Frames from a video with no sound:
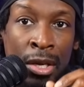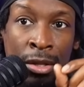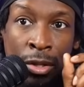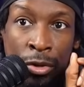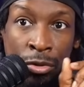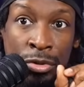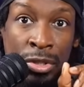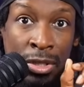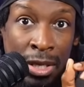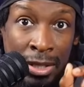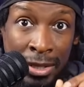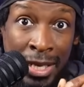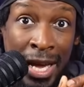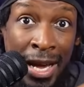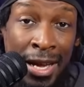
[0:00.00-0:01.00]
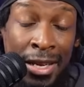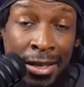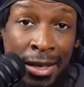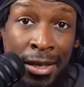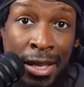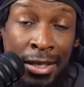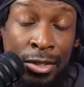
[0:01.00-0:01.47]
those uh, nine
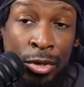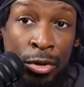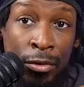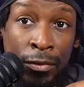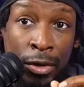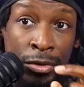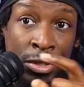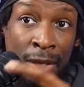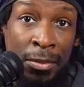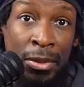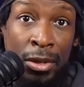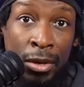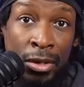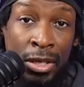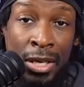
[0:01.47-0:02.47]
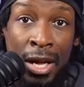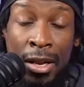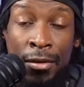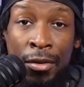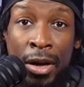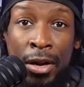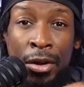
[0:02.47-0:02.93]
electoral votes that belong to
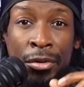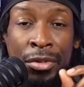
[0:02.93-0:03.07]
Colorado,